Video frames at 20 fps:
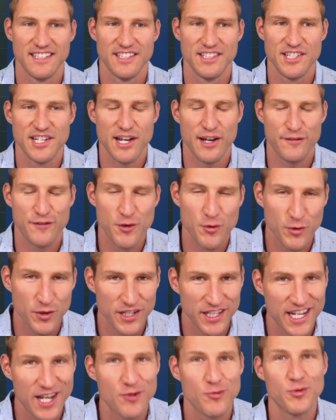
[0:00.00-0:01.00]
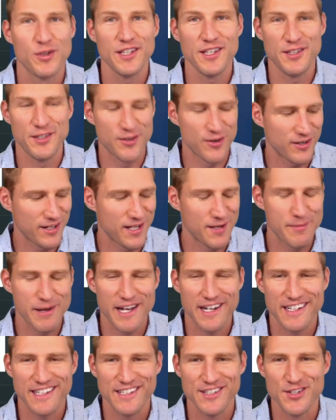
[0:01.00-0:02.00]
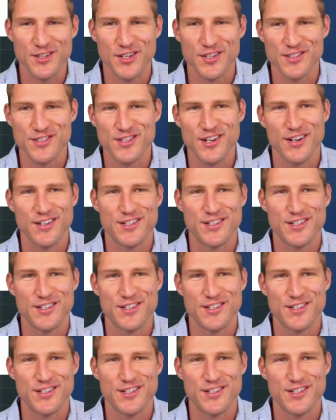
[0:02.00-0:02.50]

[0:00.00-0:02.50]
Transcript: Now, if you want to get really nerdy about it, you can start